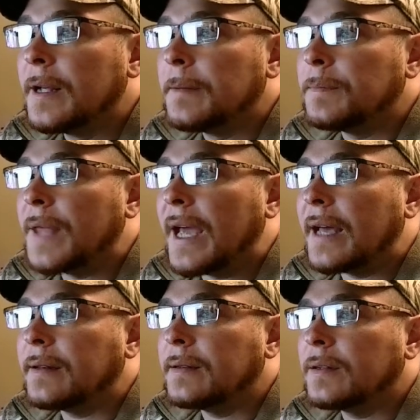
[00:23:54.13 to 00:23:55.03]

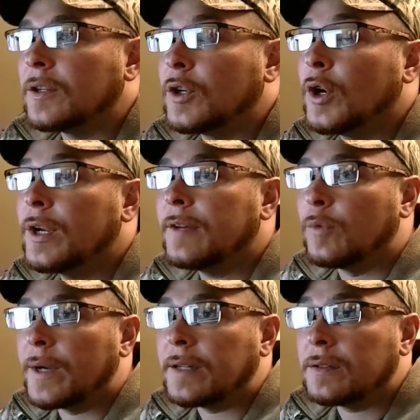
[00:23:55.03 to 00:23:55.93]
that could have
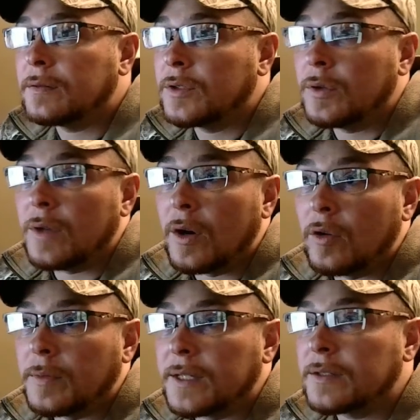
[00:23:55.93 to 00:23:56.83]
went to the
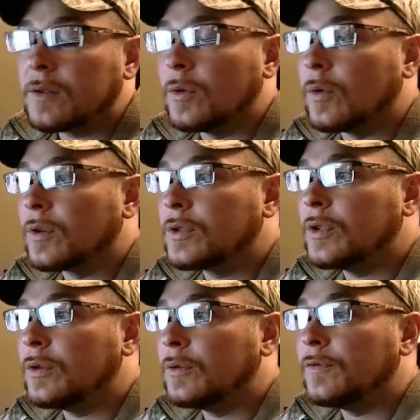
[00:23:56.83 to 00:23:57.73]
homeless or
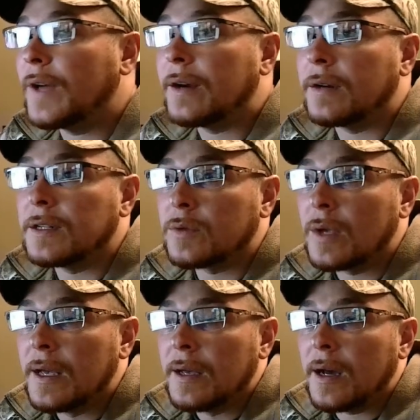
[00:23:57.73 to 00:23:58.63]
to veterans
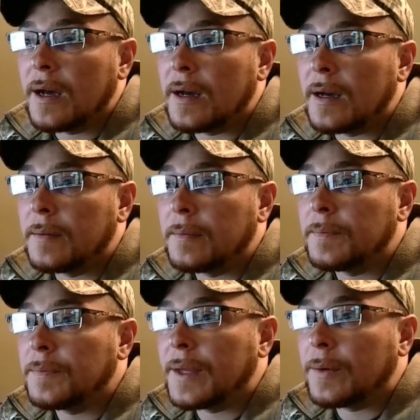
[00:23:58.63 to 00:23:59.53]

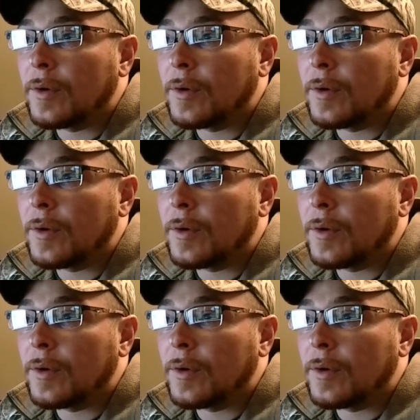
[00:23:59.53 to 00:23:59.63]
that were